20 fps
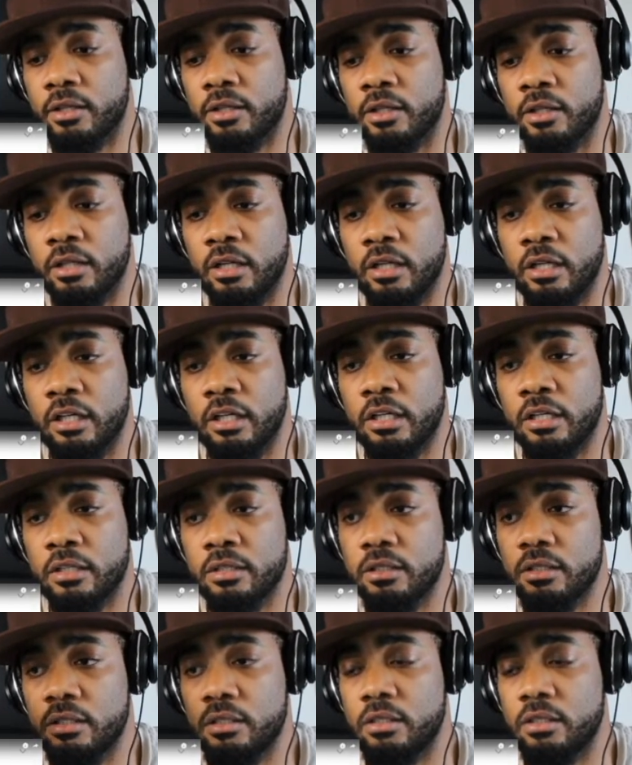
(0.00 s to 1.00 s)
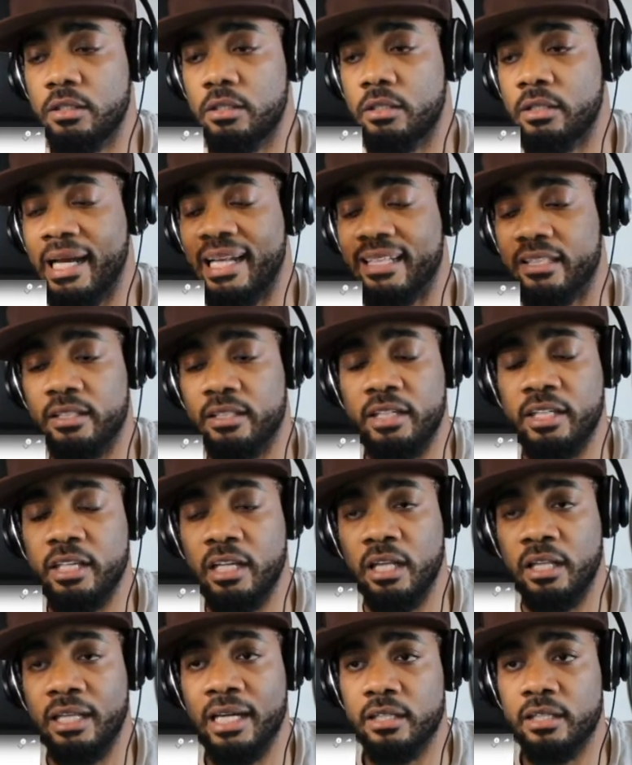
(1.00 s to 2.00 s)
the he
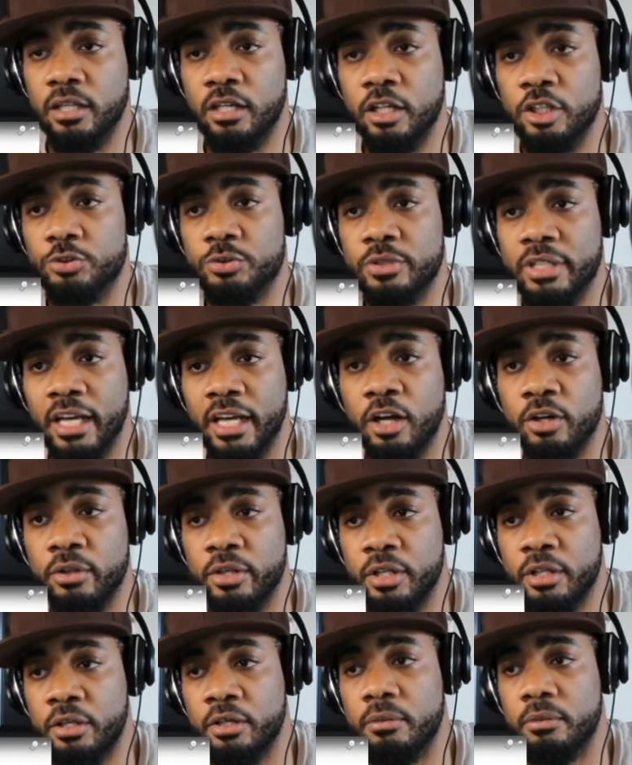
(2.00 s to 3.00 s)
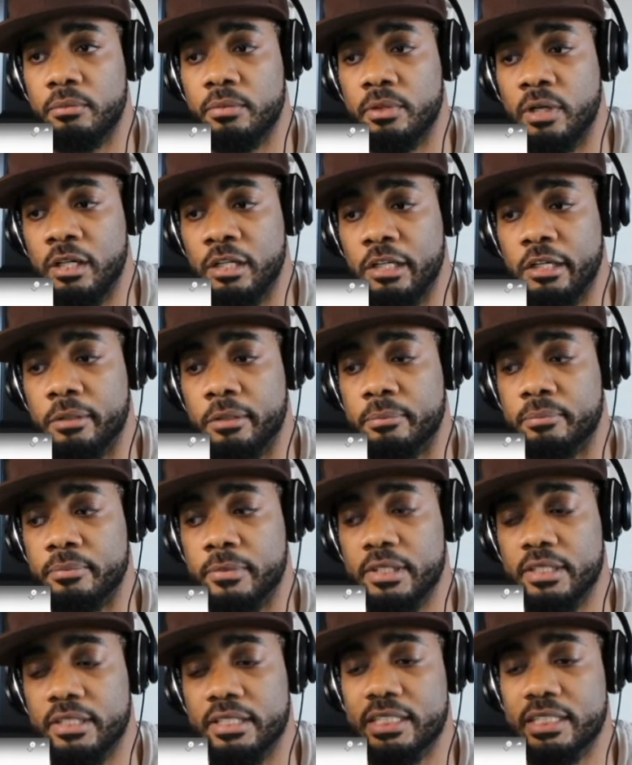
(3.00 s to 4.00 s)
didn't lock the country down. He
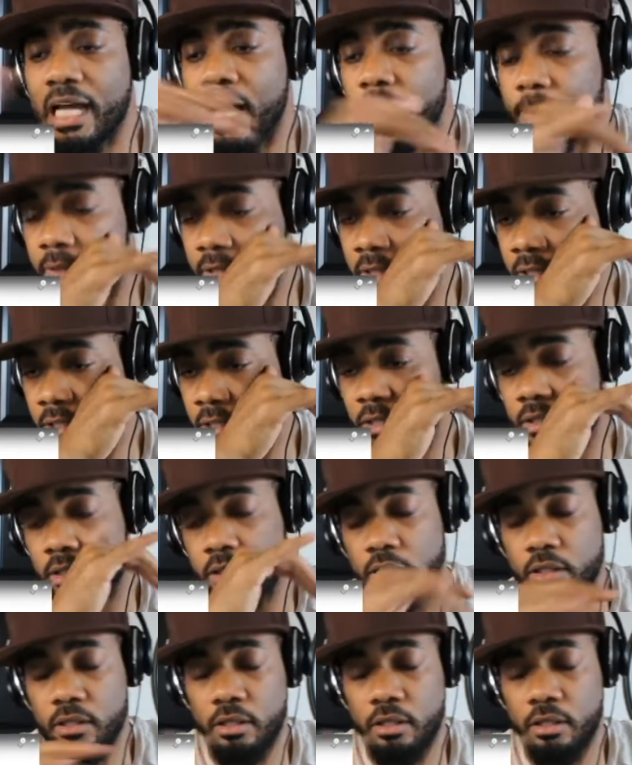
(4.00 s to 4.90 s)
stopped the